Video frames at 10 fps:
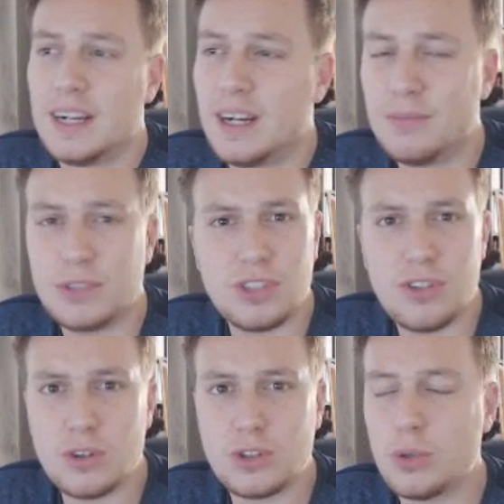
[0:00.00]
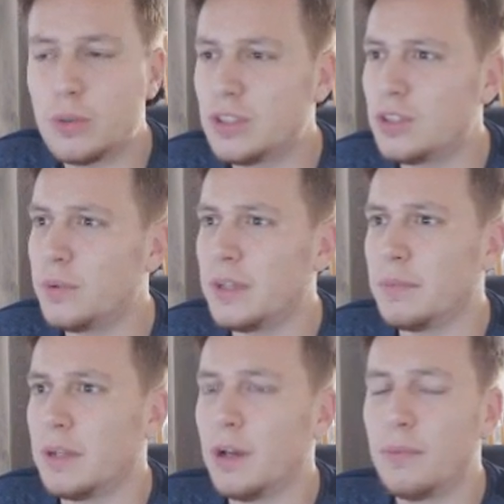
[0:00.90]
I'm just not sure what to do with
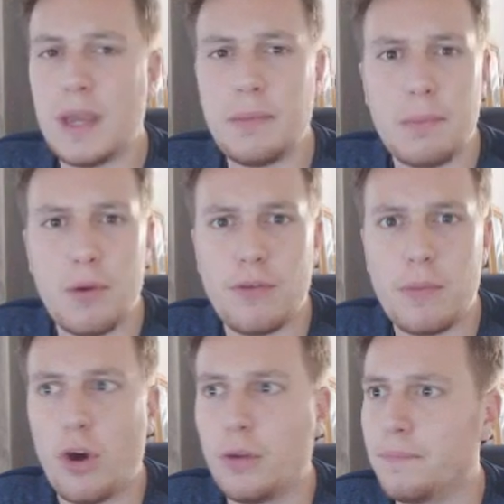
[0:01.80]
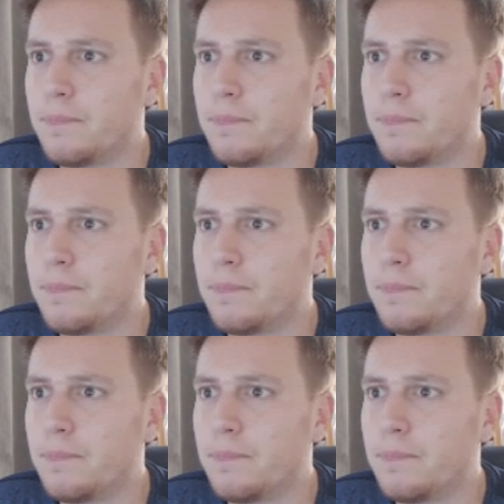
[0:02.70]
him, Maybe move him on.